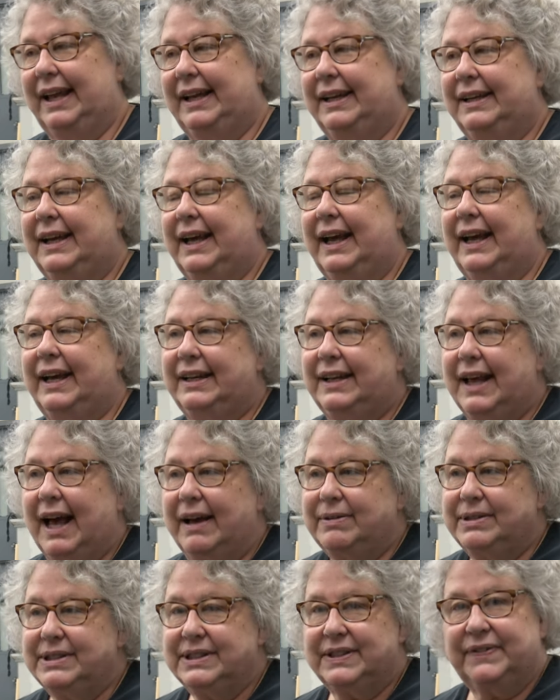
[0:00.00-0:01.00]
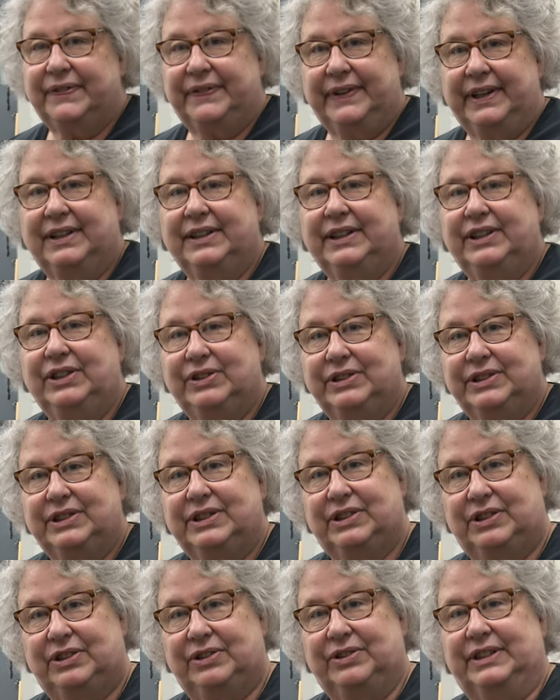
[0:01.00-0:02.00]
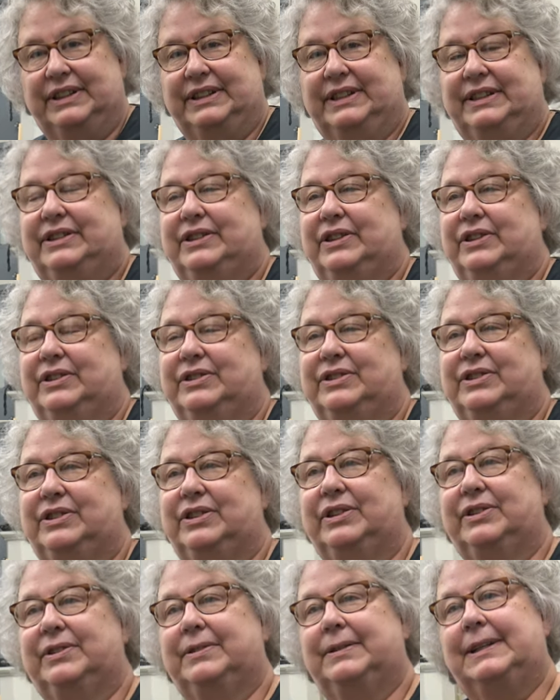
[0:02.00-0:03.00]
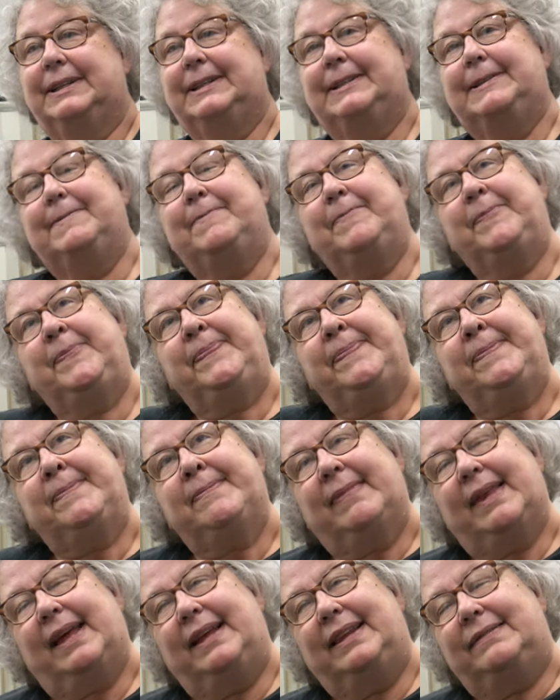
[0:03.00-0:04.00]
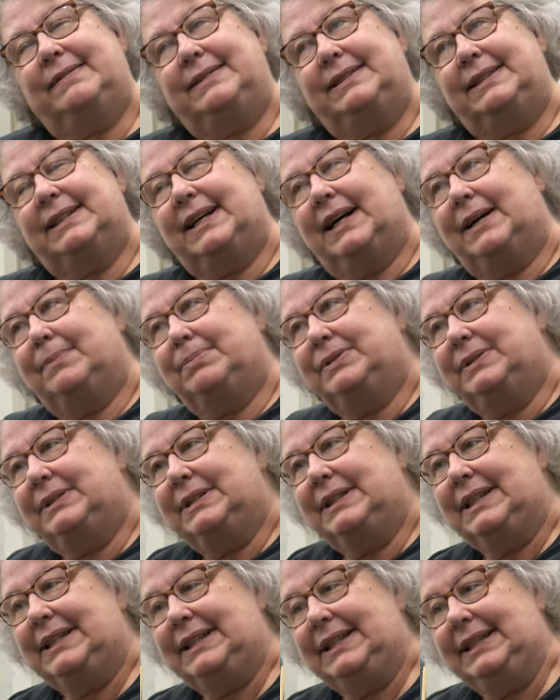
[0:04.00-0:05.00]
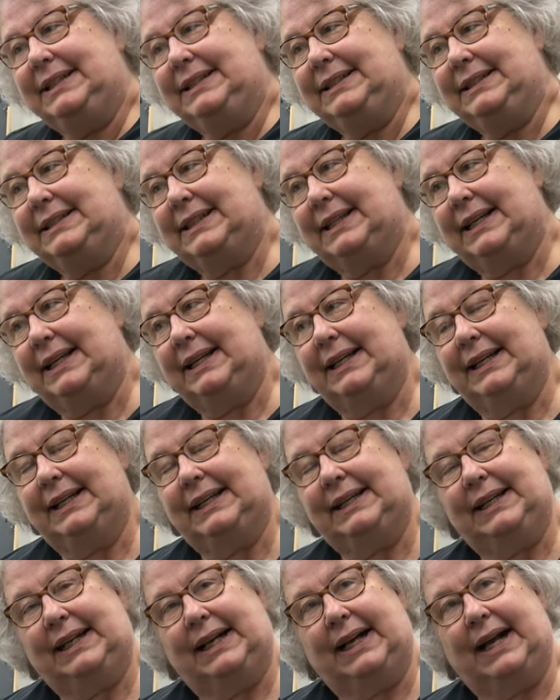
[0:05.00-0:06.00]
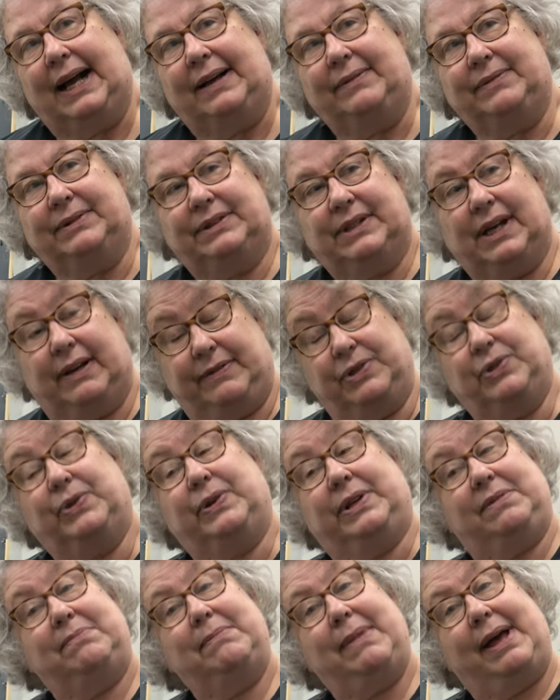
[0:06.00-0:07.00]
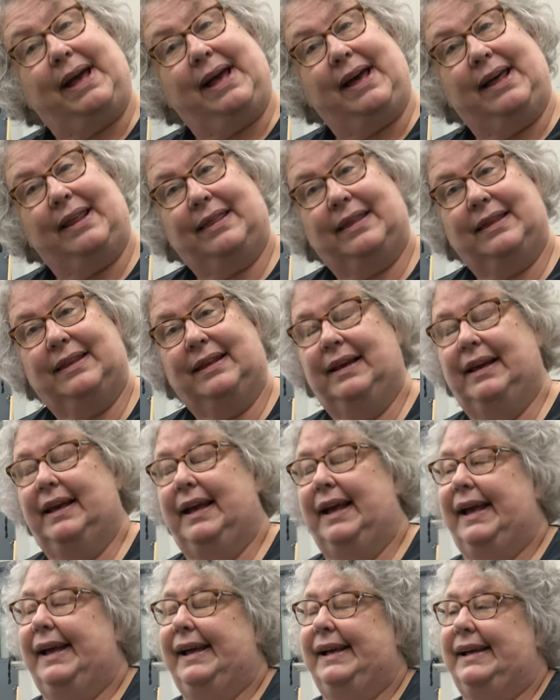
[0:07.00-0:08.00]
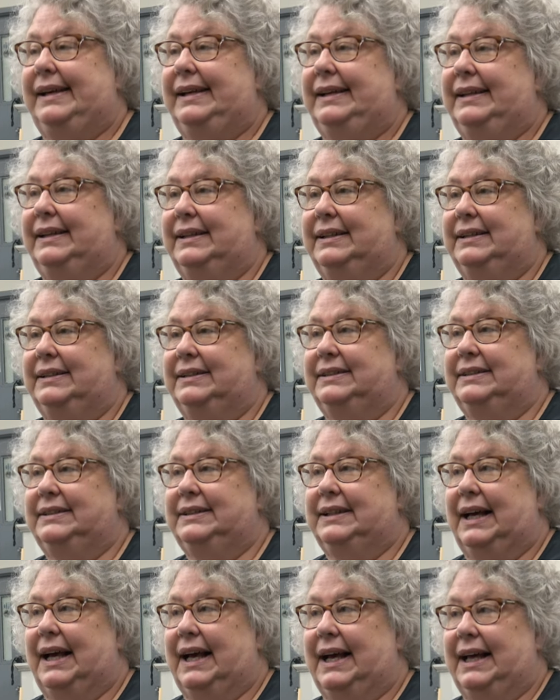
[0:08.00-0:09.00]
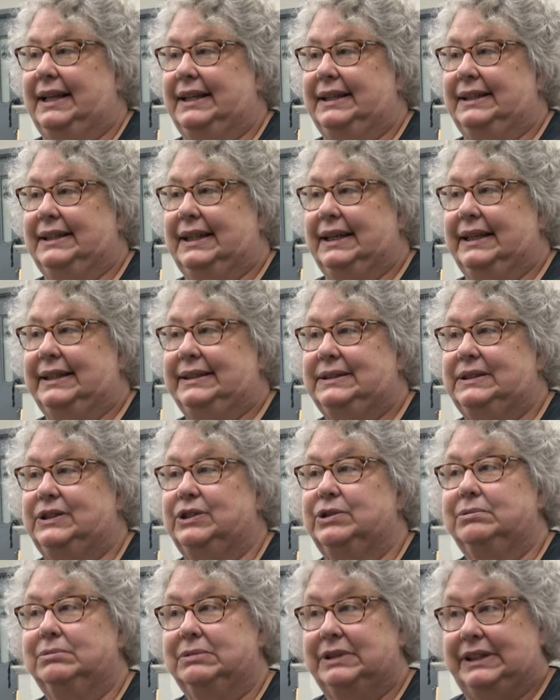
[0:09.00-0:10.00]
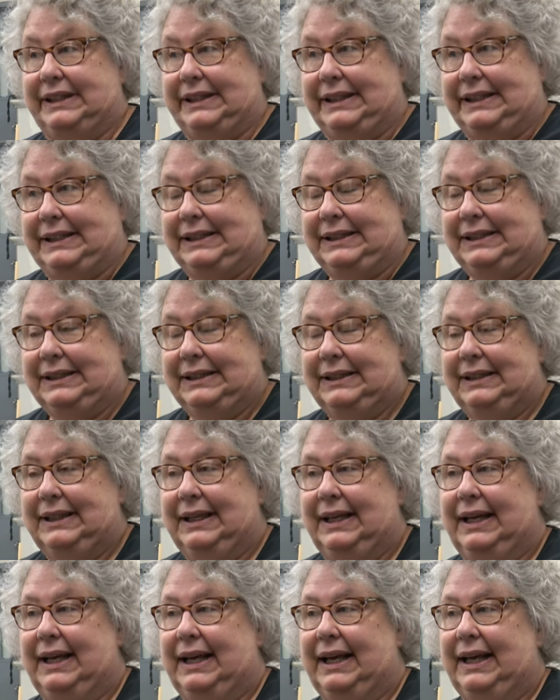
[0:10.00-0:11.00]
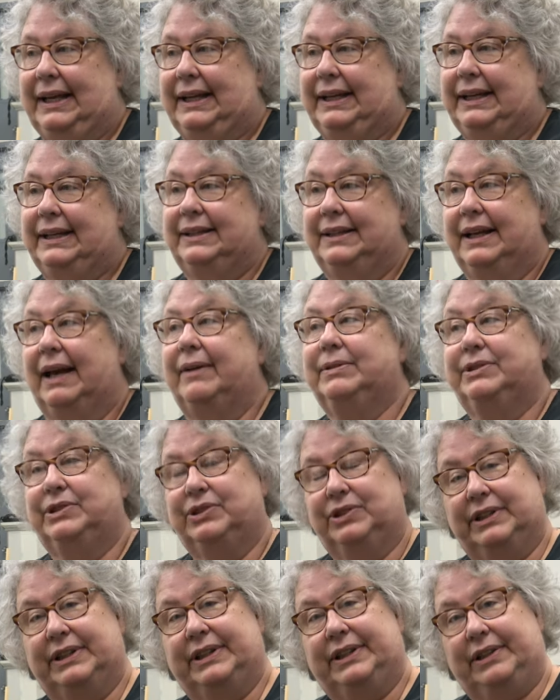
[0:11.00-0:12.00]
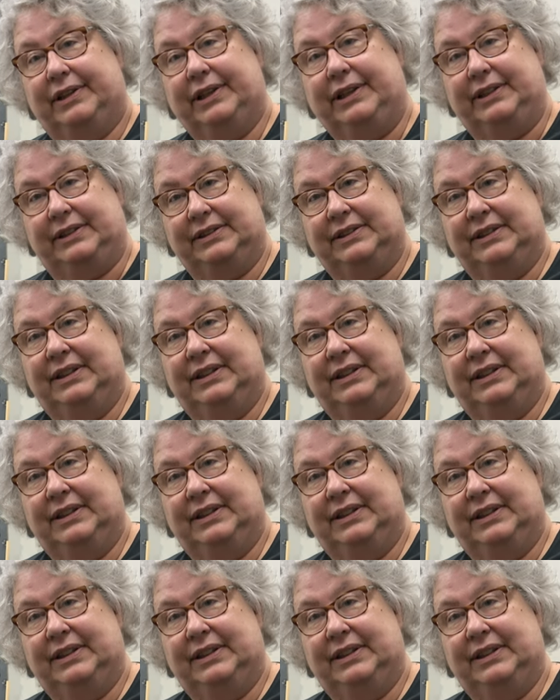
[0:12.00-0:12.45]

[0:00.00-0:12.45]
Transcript: And, and I was a fairly good student, so, so um, there was a couple of things that I was, I was good at math, and I liked to read, and I was good at art.